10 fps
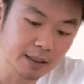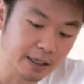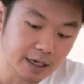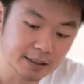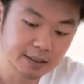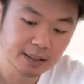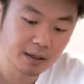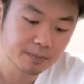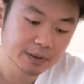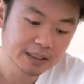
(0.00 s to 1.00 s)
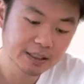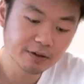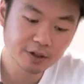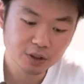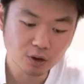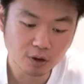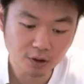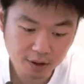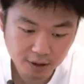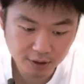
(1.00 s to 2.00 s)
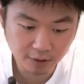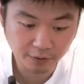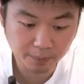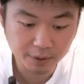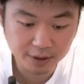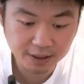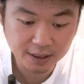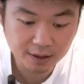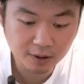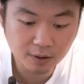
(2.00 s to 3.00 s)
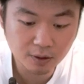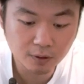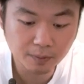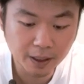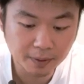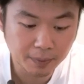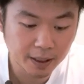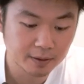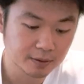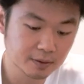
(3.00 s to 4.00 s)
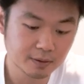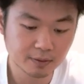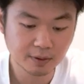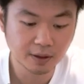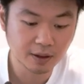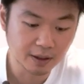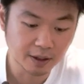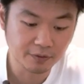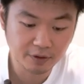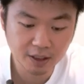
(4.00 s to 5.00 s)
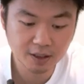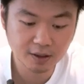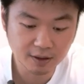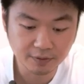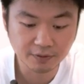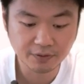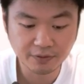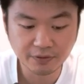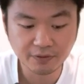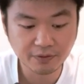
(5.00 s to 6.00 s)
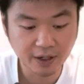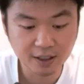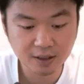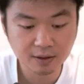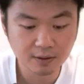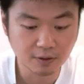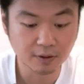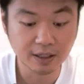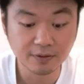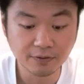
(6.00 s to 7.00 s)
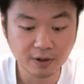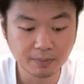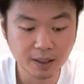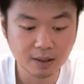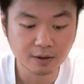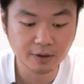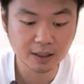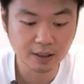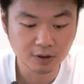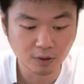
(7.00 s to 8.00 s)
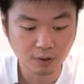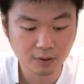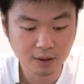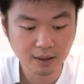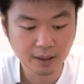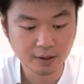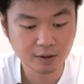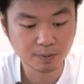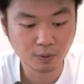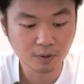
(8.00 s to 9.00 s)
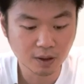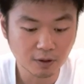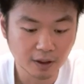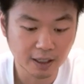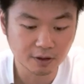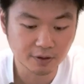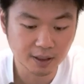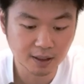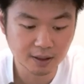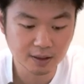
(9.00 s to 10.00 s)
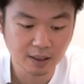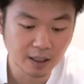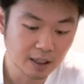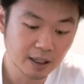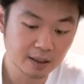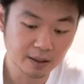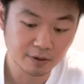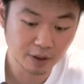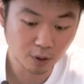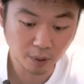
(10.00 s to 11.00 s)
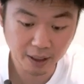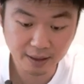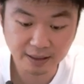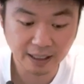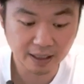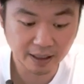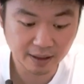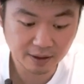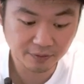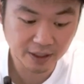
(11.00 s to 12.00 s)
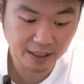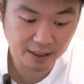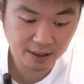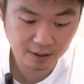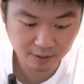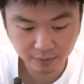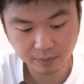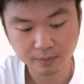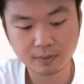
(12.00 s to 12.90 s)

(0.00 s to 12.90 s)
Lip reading: There are some serious causes of persistent low back pain, like fracture, infection, or inflammatory disorder like spondyloarthritis, that requires identification